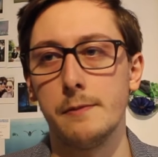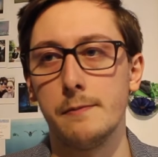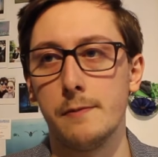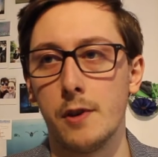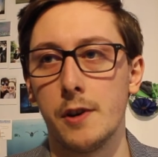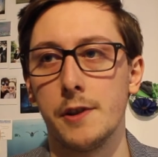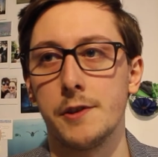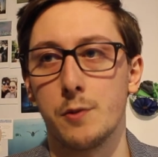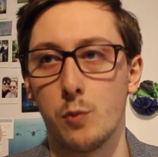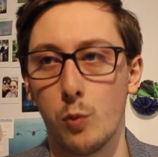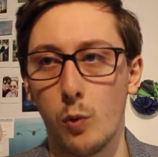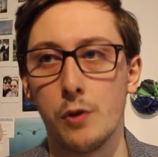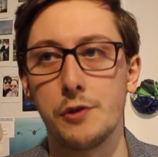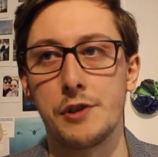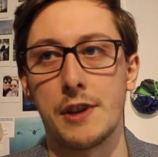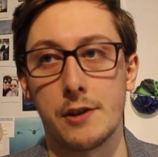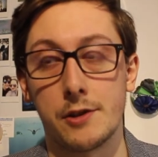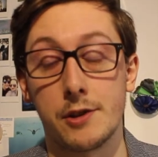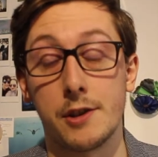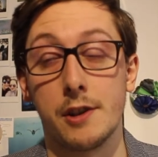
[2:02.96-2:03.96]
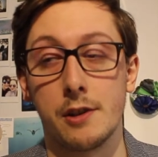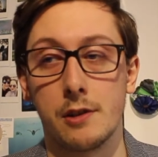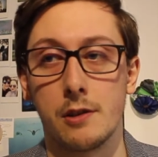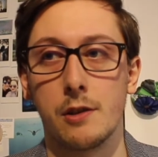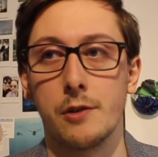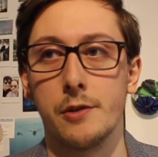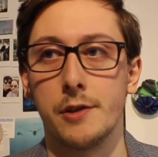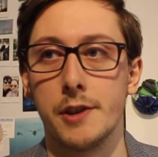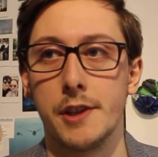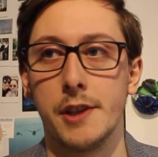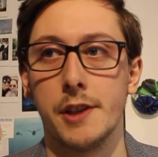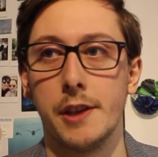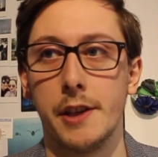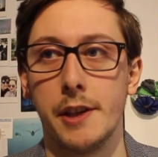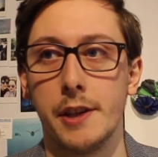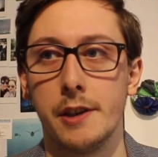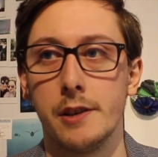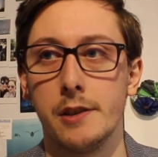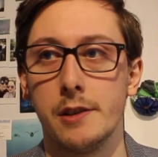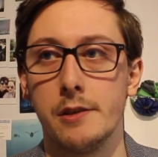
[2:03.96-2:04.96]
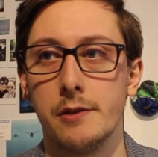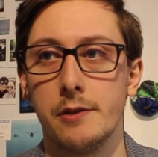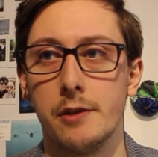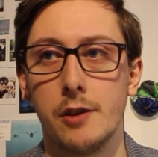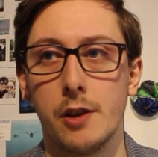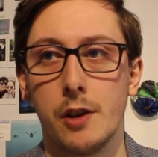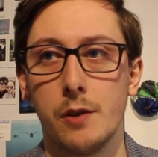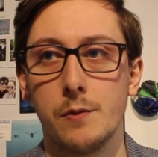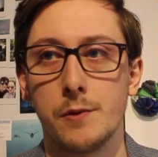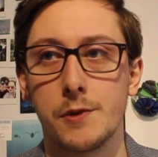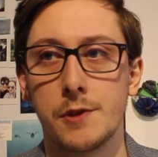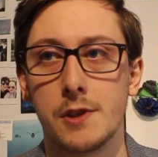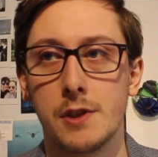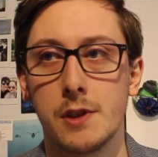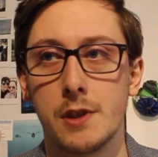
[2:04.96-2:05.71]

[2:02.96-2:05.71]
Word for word: invites was actually included in the uh, the notes.